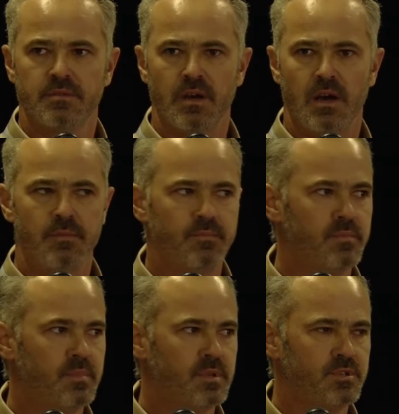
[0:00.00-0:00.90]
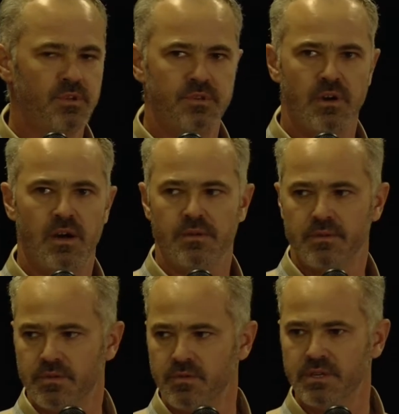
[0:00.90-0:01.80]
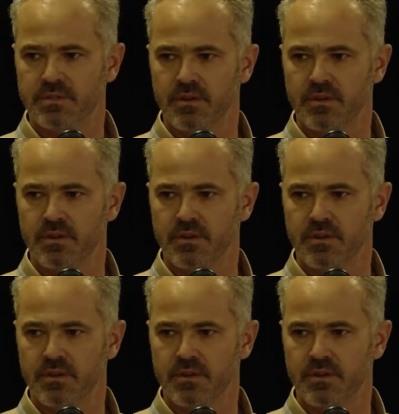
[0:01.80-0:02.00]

legislation, hunting statistics for